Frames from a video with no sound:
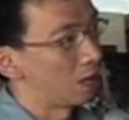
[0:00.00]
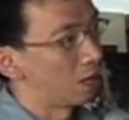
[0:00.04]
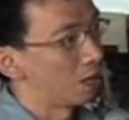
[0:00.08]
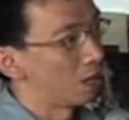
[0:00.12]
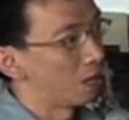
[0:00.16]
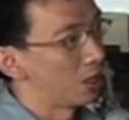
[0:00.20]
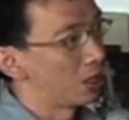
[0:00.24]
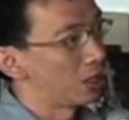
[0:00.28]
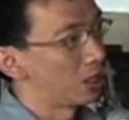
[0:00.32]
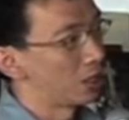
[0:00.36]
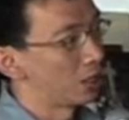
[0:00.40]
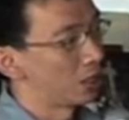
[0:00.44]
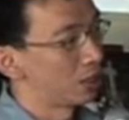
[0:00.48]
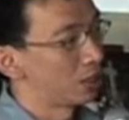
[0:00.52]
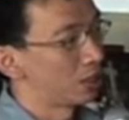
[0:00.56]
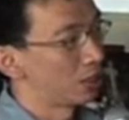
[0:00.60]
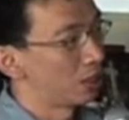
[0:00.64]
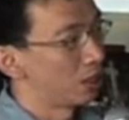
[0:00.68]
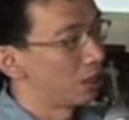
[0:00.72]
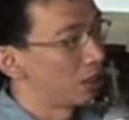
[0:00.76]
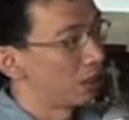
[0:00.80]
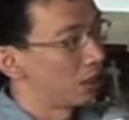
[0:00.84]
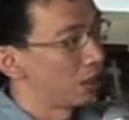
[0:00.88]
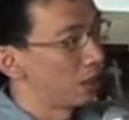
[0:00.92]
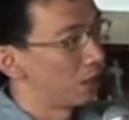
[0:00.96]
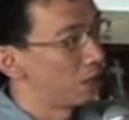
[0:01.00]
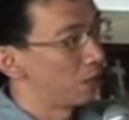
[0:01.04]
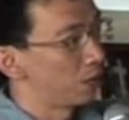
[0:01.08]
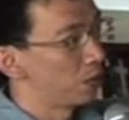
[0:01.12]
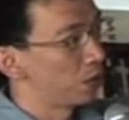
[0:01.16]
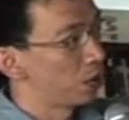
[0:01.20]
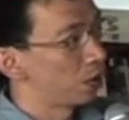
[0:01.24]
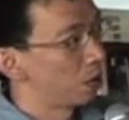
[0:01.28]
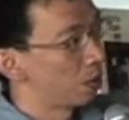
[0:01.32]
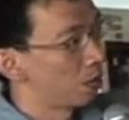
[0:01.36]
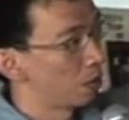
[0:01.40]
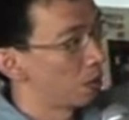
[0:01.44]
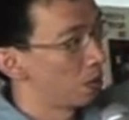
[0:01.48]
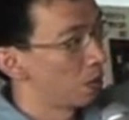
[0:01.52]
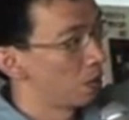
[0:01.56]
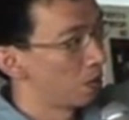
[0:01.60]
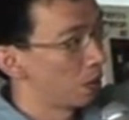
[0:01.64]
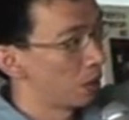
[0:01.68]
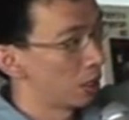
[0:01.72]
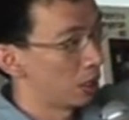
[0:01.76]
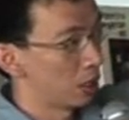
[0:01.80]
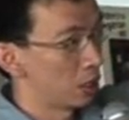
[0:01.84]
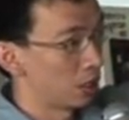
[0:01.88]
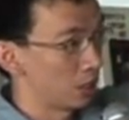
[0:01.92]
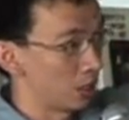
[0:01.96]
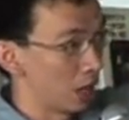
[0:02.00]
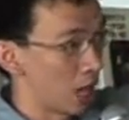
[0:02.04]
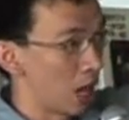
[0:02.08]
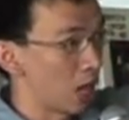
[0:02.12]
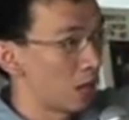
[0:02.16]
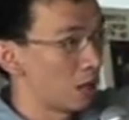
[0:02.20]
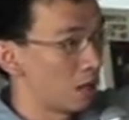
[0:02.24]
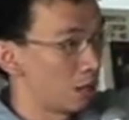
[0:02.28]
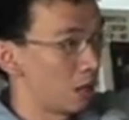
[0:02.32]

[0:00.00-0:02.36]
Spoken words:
which is, if you look inside